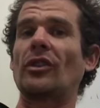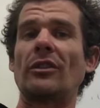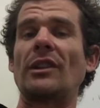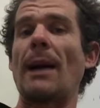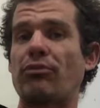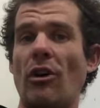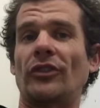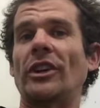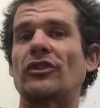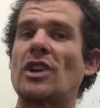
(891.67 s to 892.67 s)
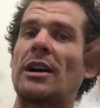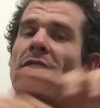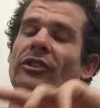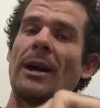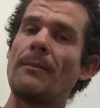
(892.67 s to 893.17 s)
It's now processed junk to
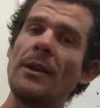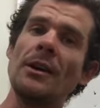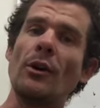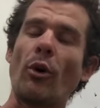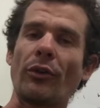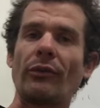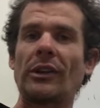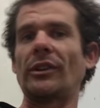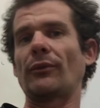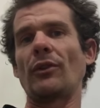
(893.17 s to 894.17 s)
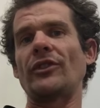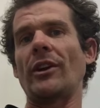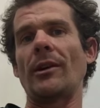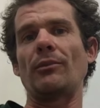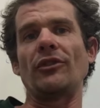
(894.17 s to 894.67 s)
some orthorexic,
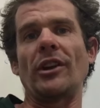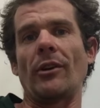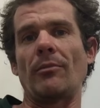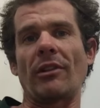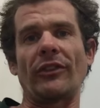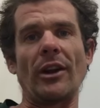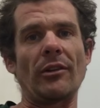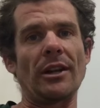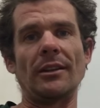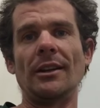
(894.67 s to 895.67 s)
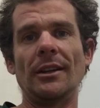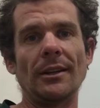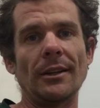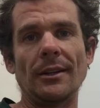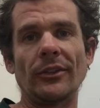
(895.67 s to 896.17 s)
fruitarian, putarian, breatharian
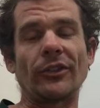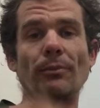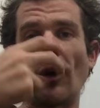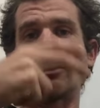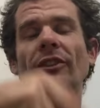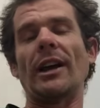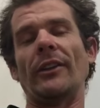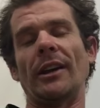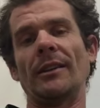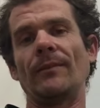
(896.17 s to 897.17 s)
smokers out there.